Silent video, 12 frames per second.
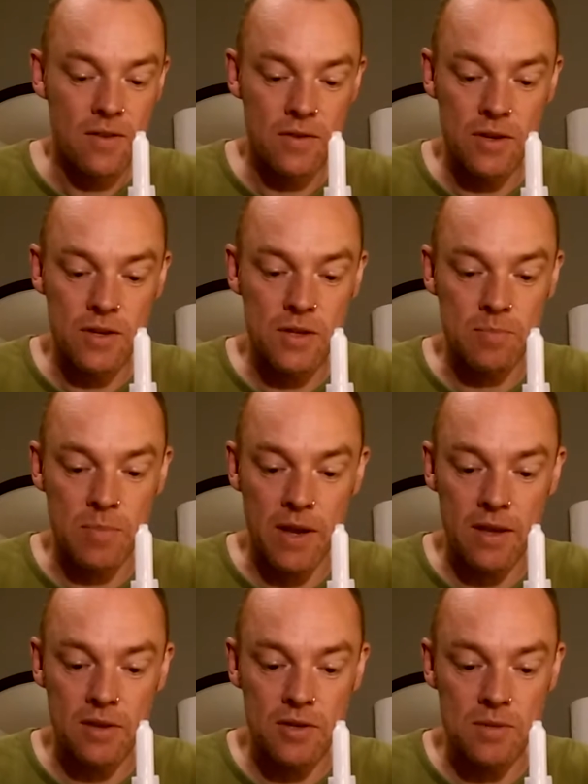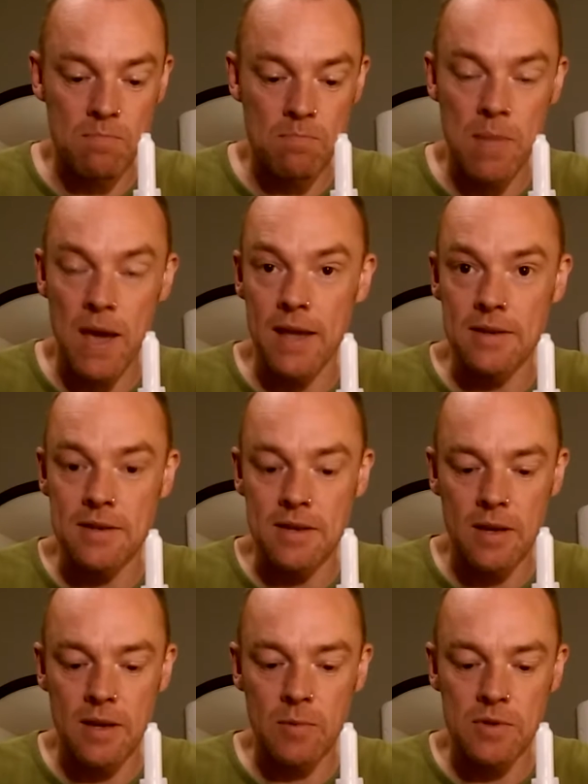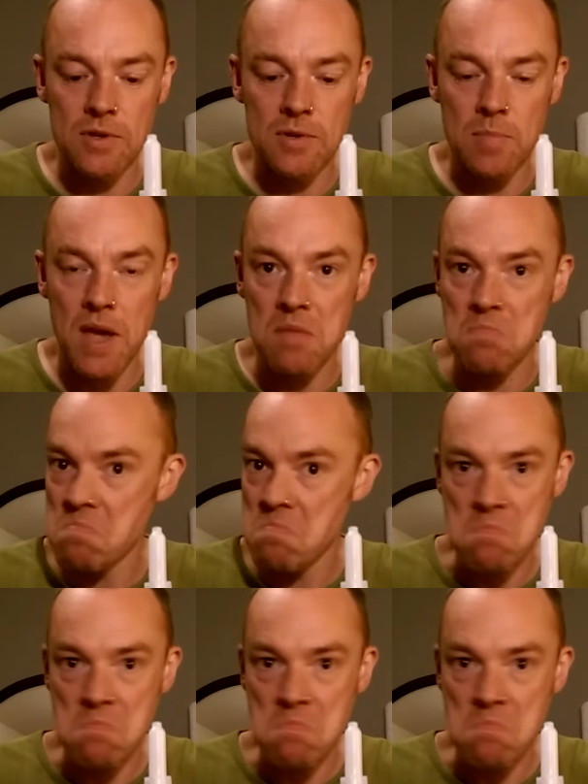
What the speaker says: the spring just bends, and once it's bent,